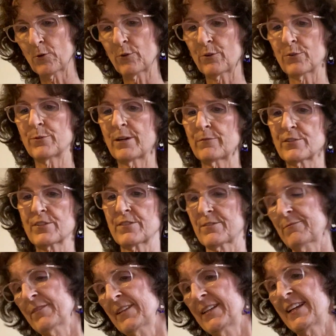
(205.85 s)
Or whoever's
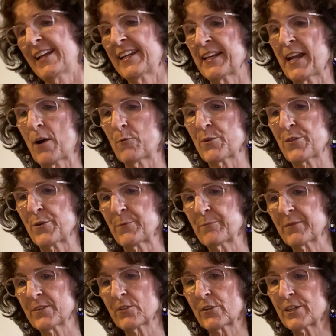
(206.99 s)
hanging out with you.
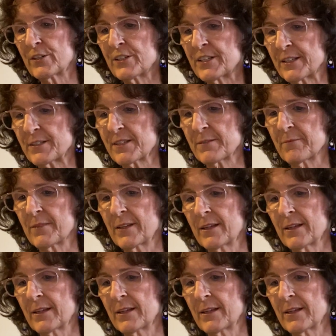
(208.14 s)
So here it is.